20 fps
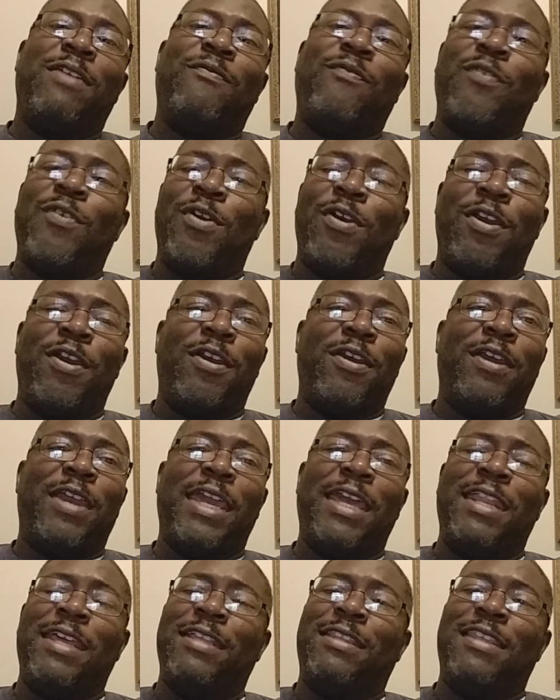for
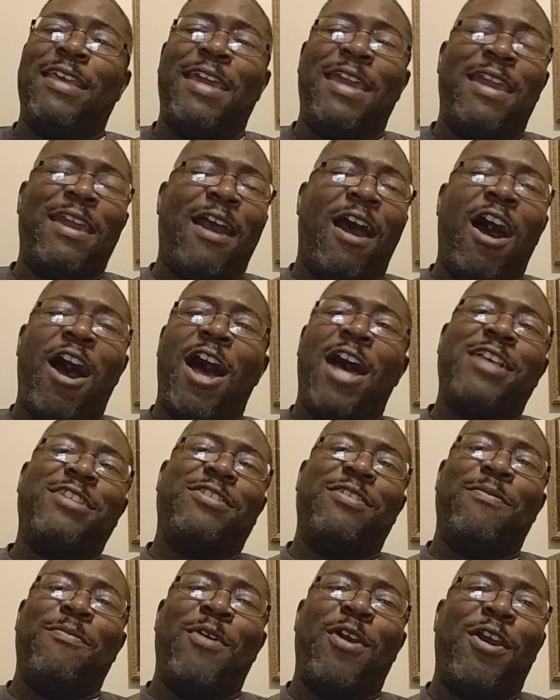anything
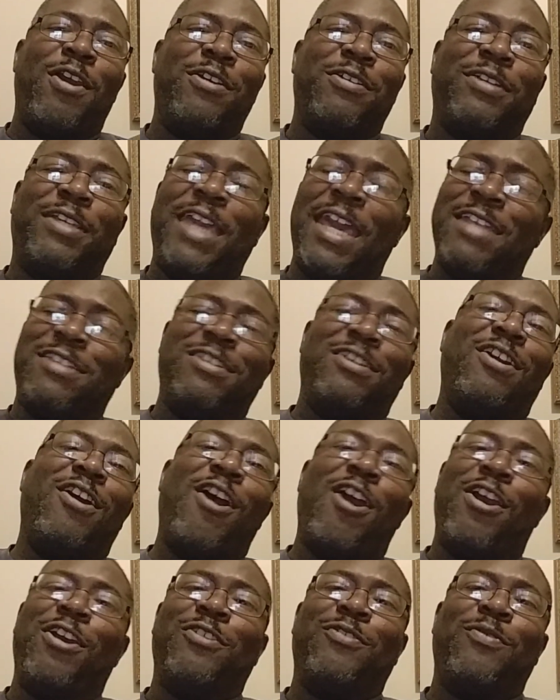awesome or catching
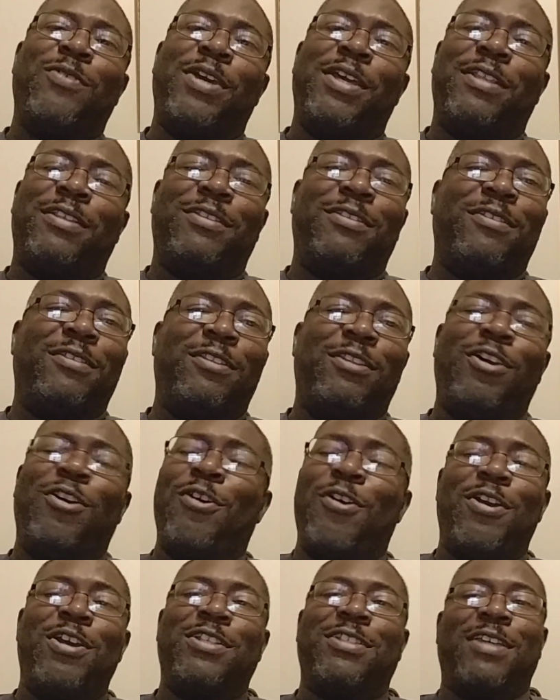gars with
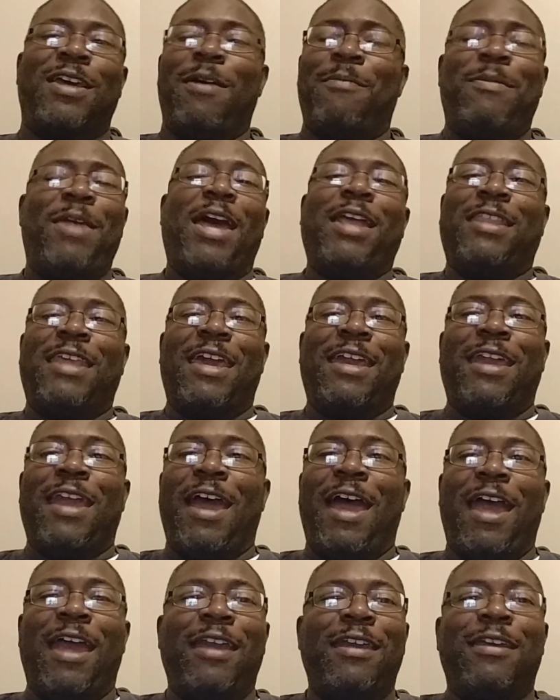lures, I'm not that
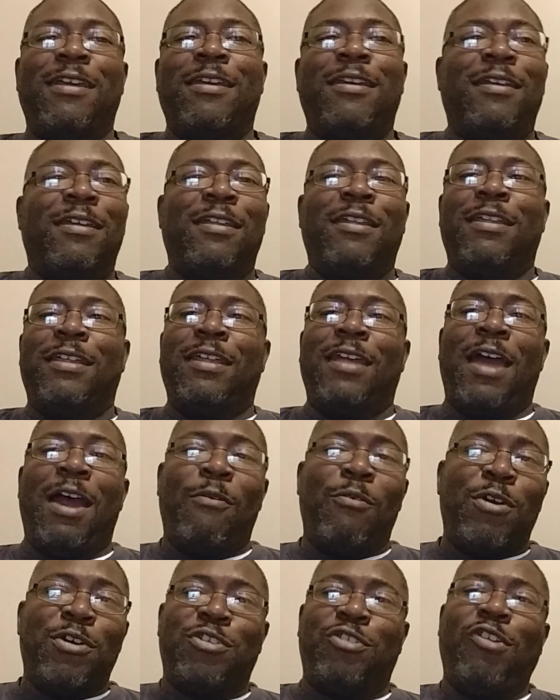guy. I
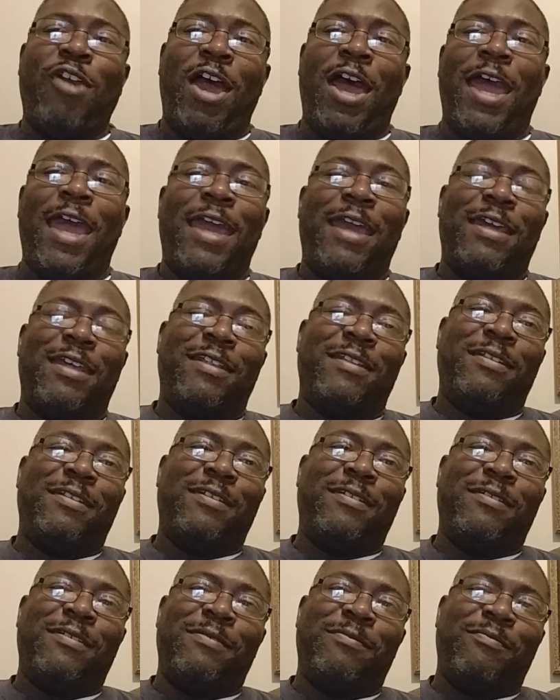will try it,
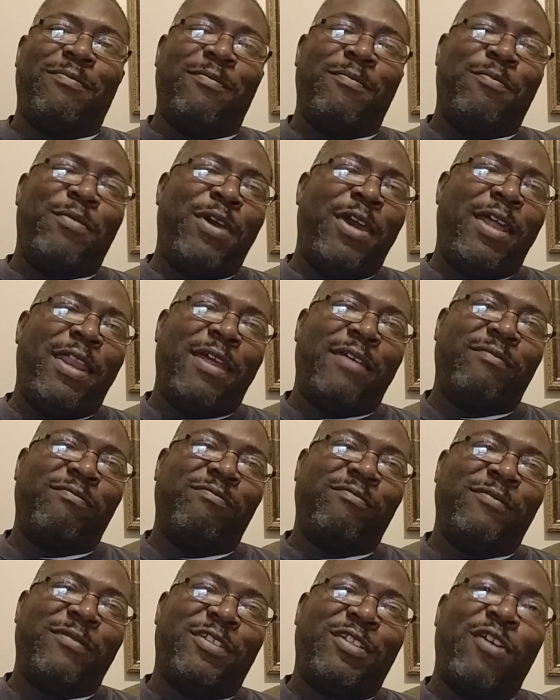but
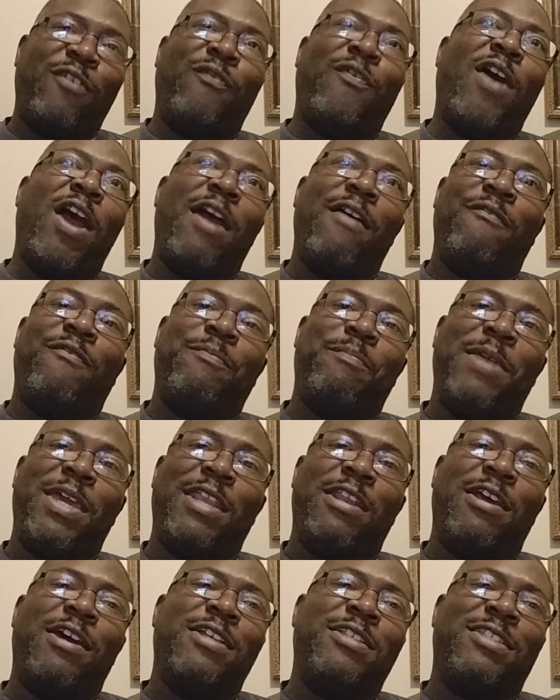so far I've
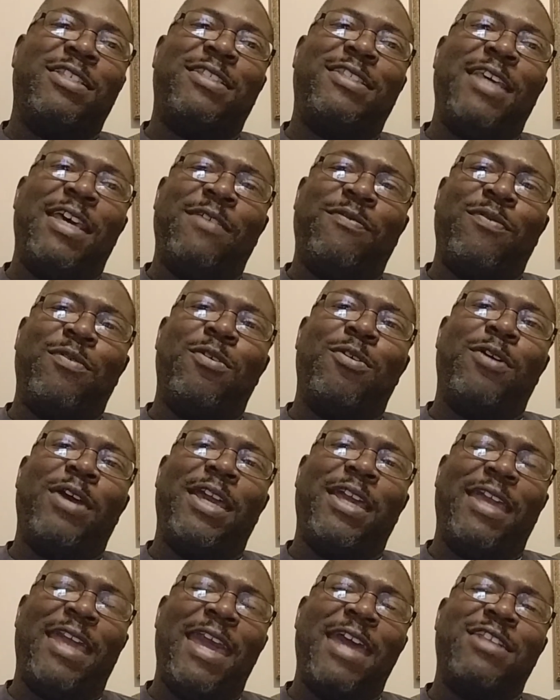been unsuccessful
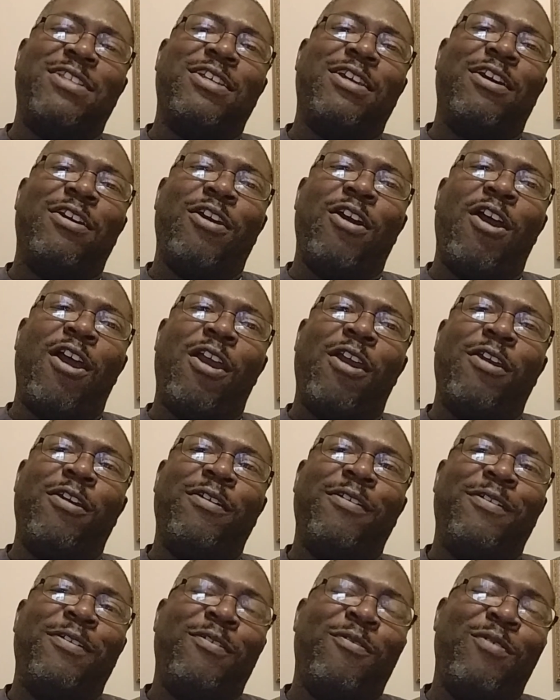in catching a gar
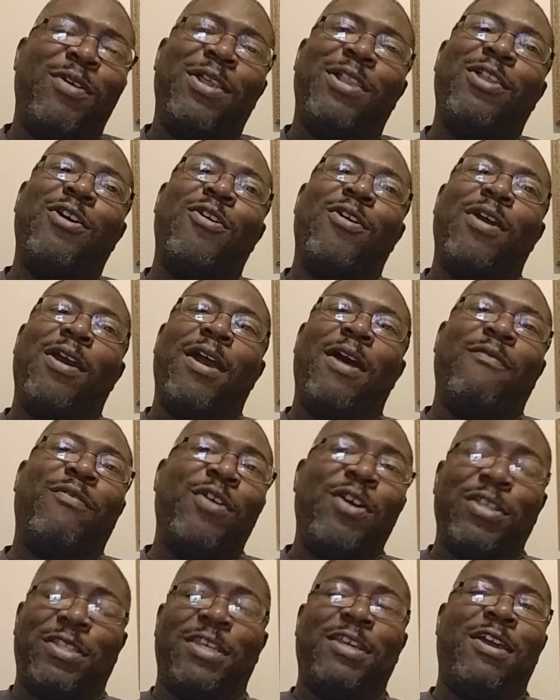with a lure. I've
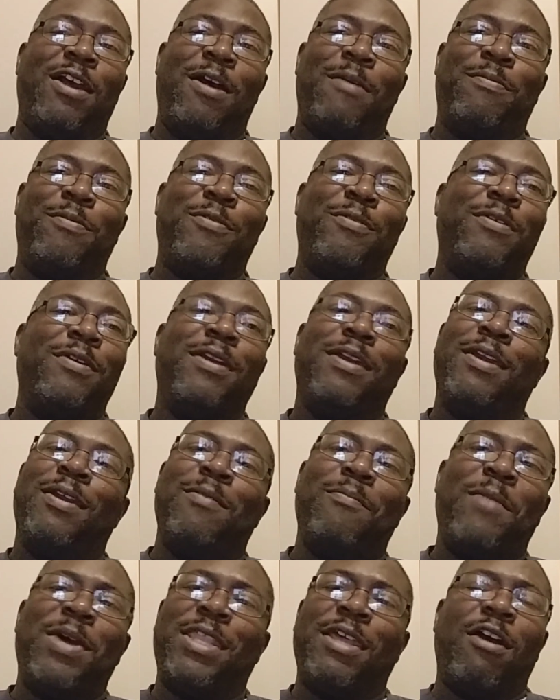hooked a couple,
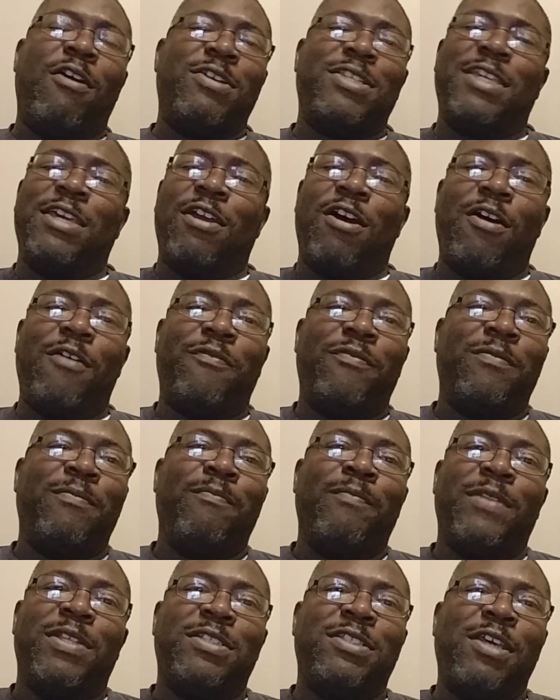but they always get off.
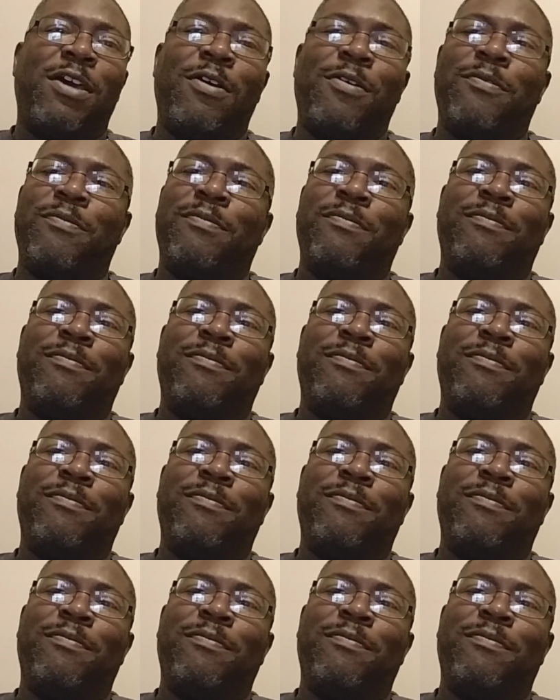So